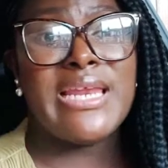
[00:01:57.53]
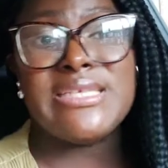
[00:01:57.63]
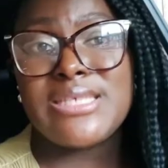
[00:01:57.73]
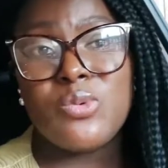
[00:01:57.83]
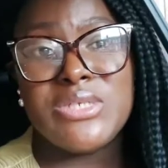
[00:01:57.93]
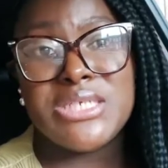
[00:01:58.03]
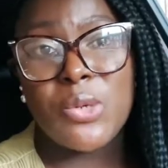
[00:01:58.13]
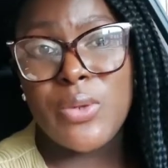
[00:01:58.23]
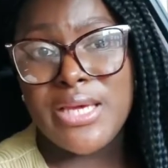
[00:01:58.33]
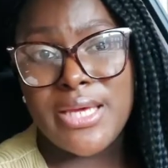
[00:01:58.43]
let's say, within a
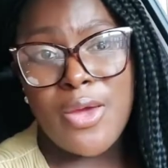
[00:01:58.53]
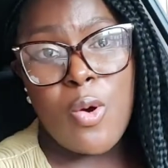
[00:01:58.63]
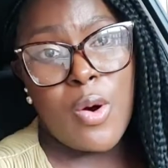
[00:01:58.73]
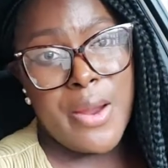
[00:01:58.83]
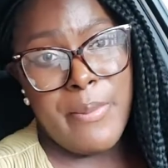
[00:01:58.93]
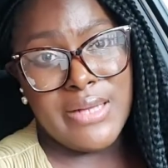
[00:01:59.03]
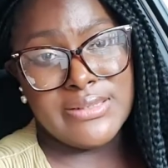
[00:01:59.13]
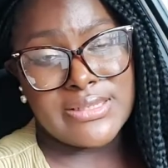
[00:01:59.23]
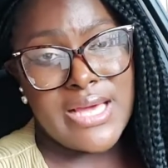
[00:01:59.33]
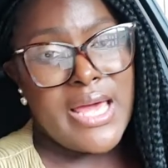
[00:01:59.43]
week or a
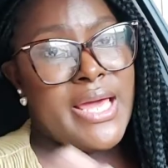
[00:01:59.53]
month.